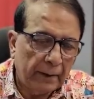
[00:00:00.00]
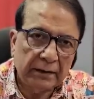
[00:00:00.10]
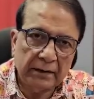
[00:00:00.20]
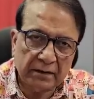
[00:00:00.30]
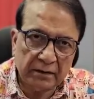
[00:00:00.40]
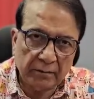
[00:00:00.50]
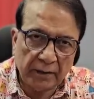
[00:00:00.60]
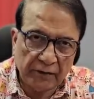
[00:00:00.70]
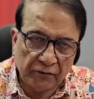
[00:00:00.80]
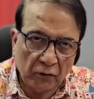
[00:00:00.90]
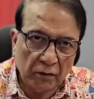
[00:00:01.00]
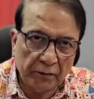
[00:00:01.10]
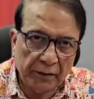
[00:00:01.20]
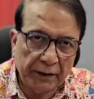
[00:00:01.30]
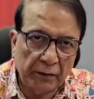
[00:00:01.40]
This is my fourth
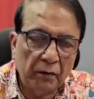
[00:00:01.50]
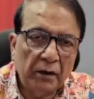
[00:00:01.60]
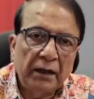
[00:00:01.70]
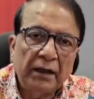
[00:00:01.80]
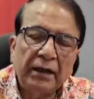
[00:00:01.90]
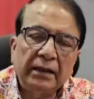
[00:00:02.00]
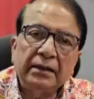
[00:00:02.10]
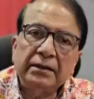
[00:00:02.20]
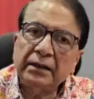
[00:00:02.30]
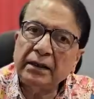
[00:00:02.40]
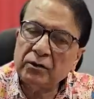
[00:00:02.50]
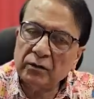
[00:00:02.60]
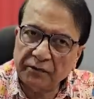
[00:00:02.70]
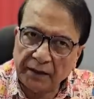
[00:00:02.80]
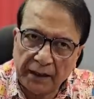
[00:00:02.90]
video in the series of